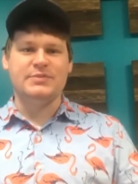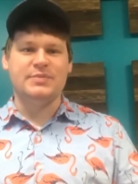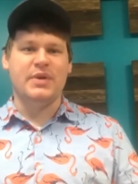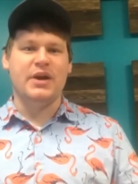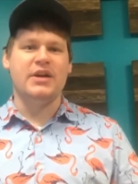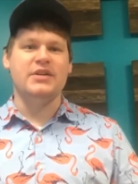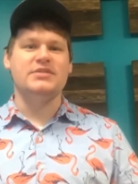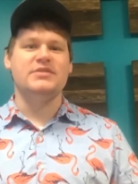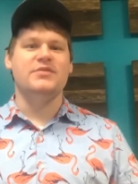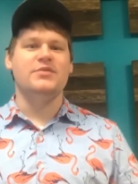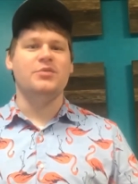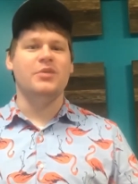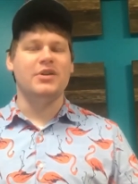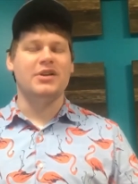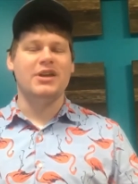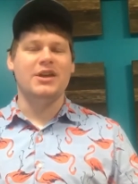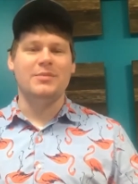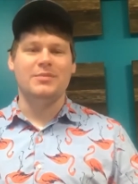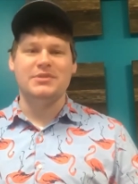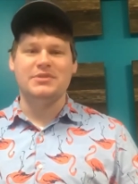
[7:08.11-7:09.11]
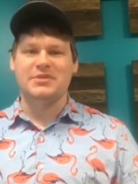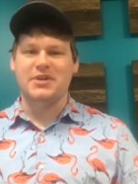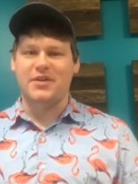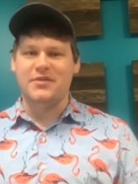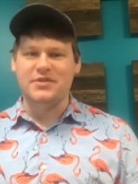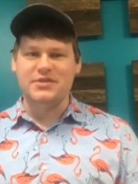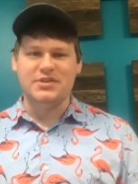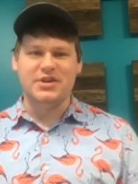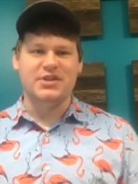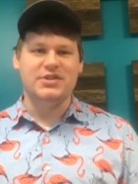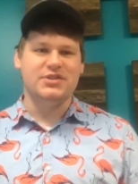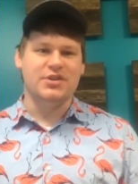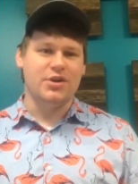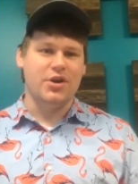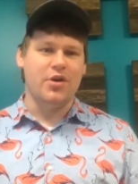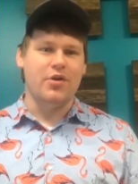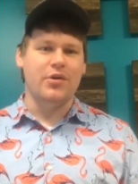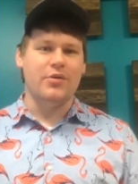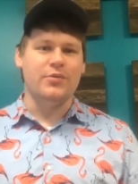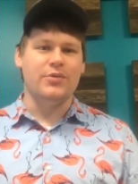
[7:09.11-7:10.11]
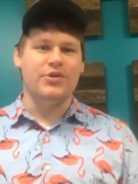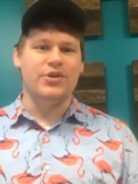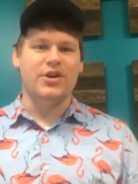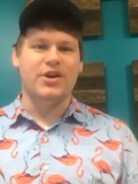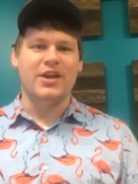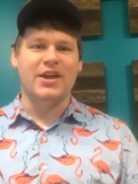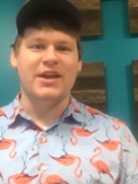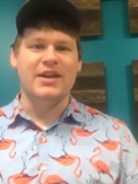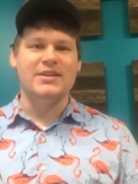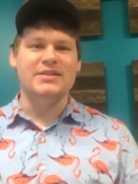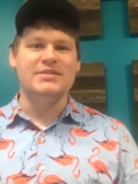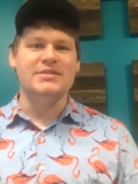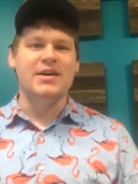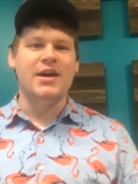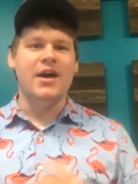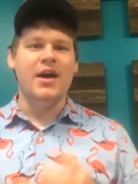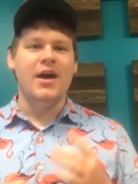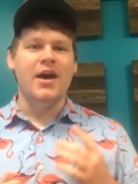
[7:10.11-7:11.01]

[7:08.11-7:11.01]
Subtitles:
parents, if you want to keep this conversation going with your kids.